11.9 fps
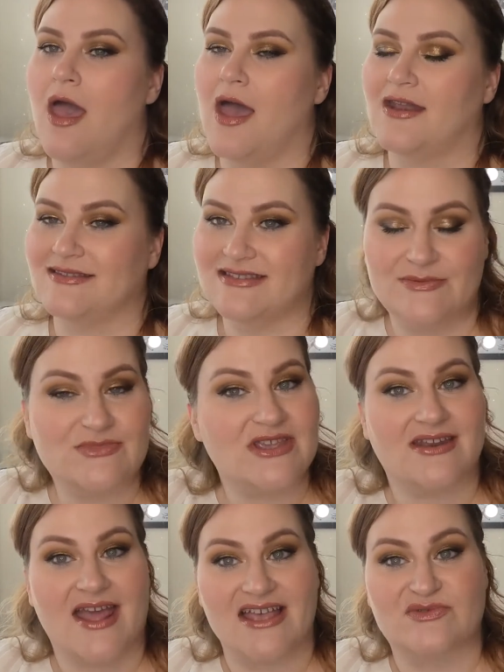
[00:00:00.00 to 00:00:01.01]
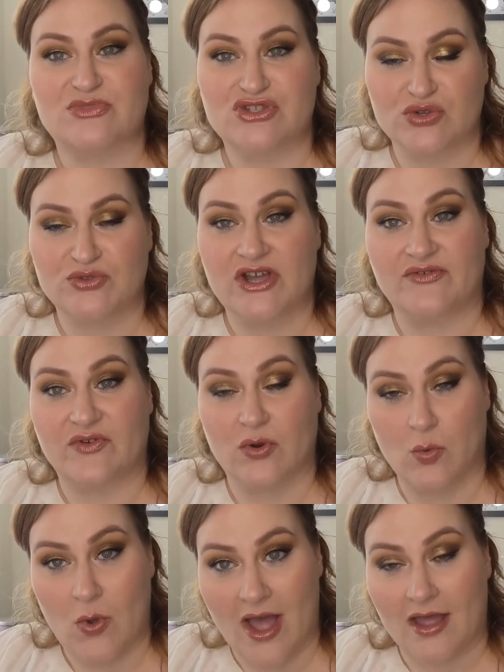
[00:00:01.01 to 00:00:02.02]
And it seems like it has been sold out for a
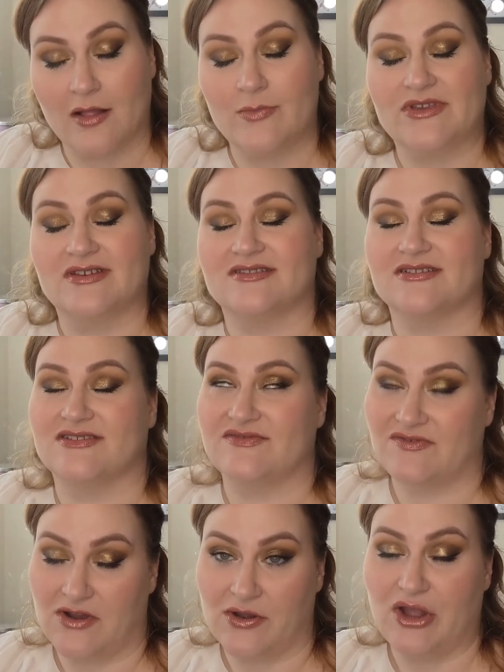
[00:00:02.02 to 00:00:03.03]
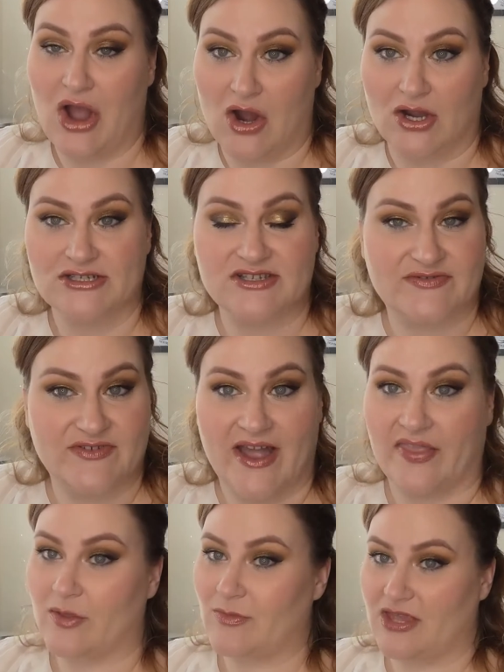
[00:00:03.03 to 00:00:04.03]
while because it is very hard to
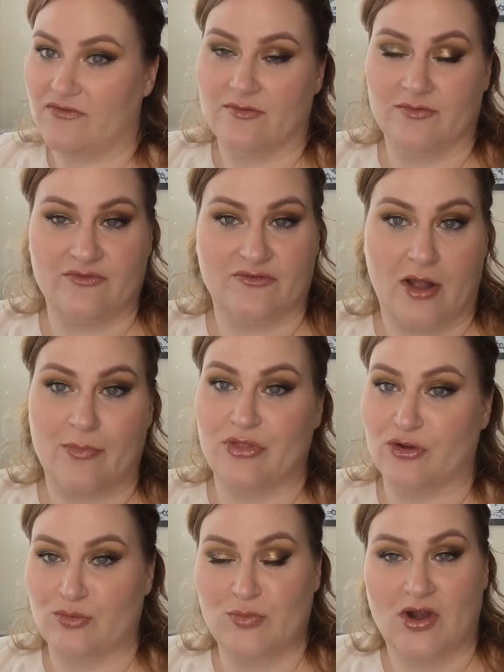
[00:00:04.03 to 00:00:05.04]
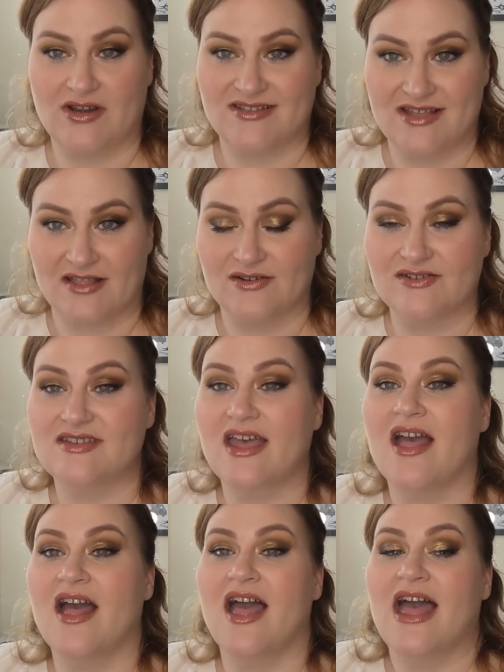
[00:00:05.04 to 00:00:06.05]
find them even from third-party sellers.
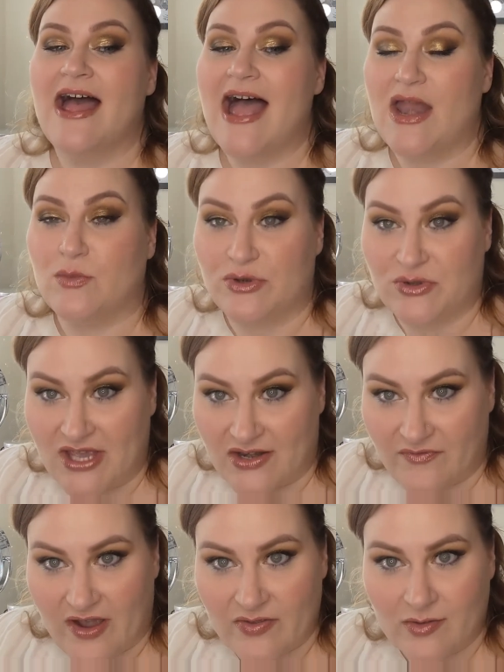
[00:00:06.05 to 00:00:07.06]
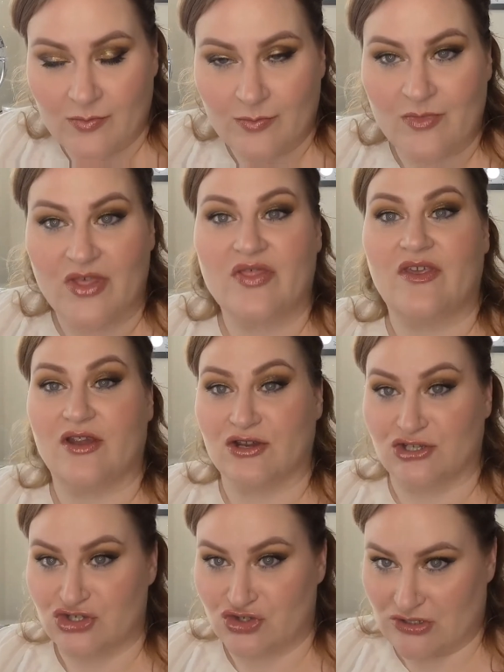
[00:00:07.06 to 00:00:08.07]
And when you can find them, they're
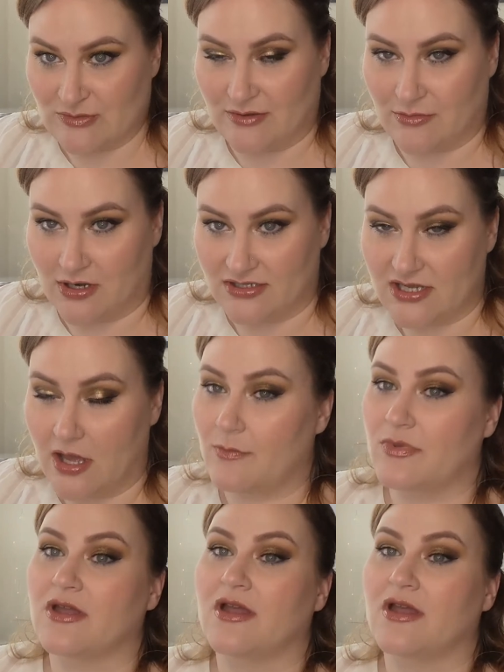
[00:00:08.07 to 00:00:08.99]
extremely marked up.